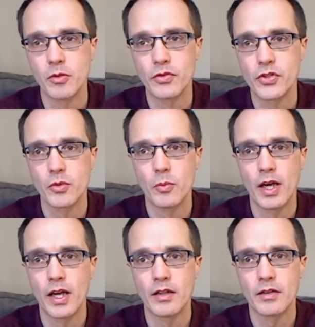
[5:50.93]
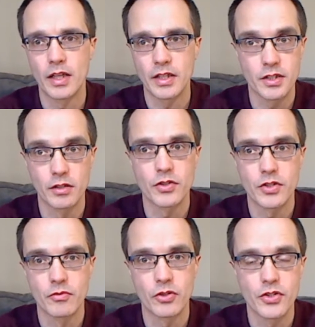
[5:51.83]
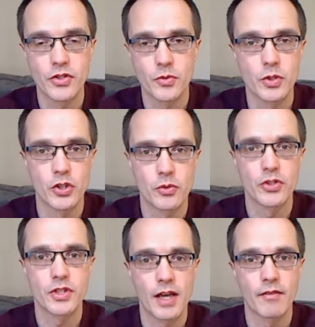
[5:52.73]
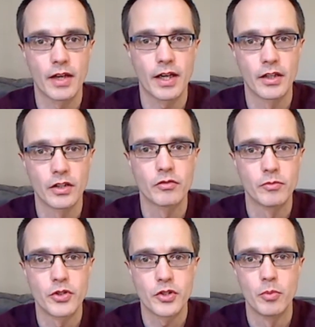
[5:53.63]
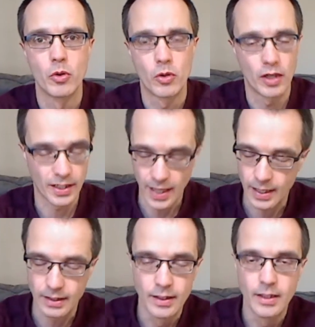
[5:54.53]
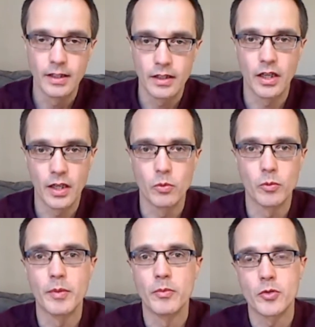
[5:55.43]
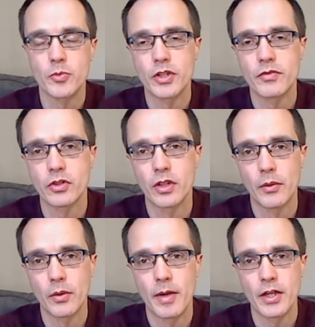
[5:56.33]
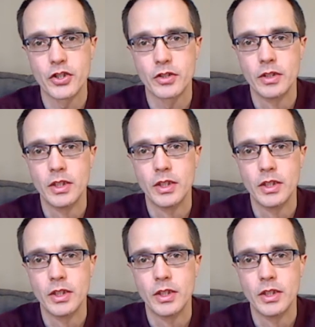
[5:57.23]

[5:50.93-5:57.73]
But for somewhere like Silverstone, for instance, which doesn't have that kind of government support, again, it would be much more difficult, I would imagine.